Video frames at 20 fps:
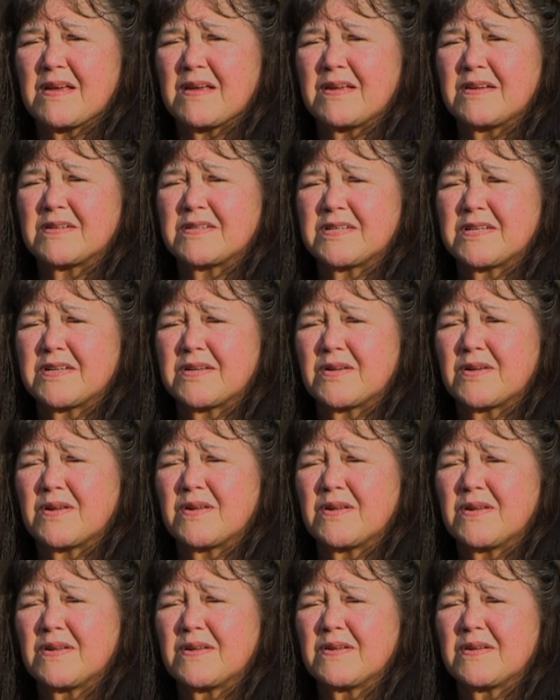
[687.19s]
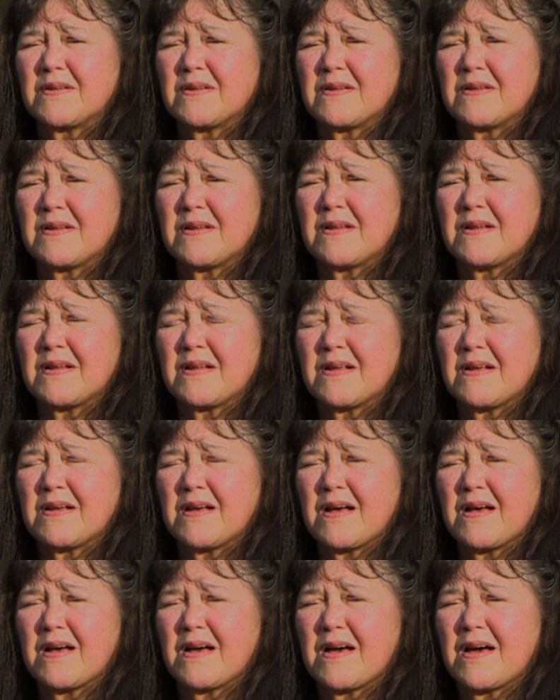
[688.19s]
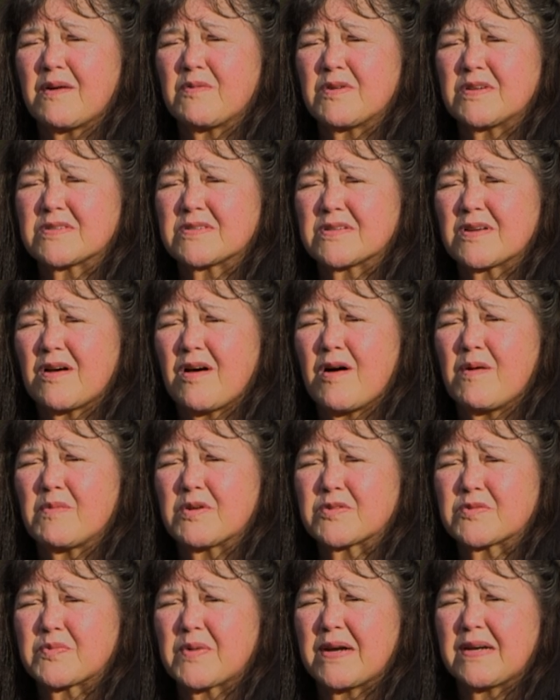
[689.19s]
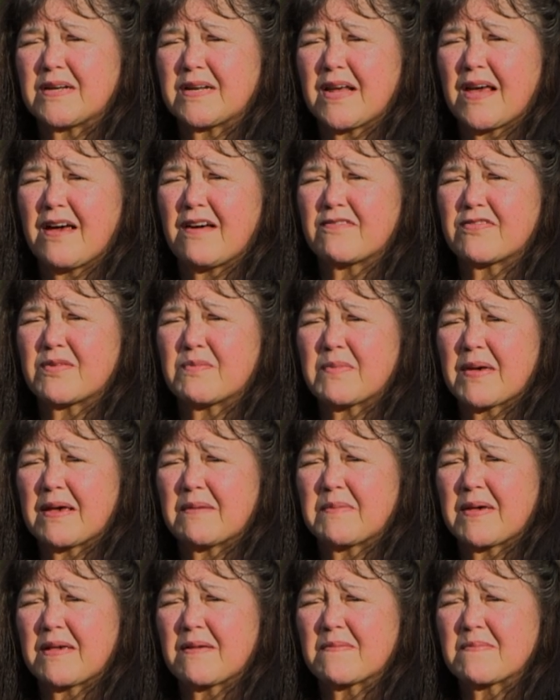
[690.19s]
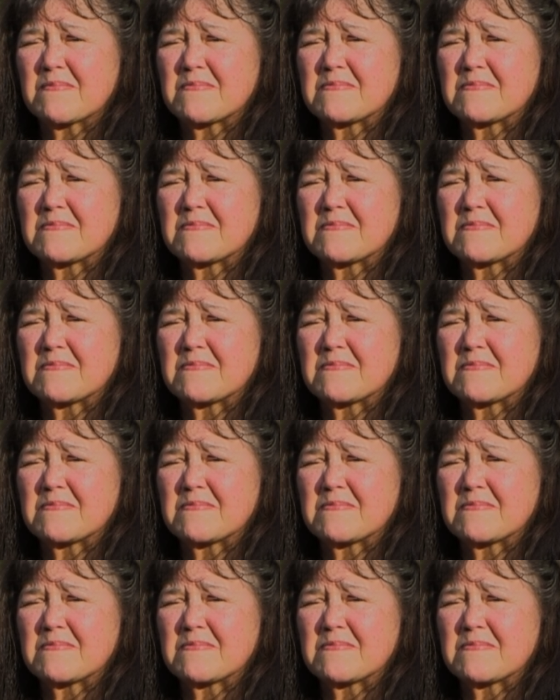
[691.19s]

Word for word: until I was almost ready to have the baby.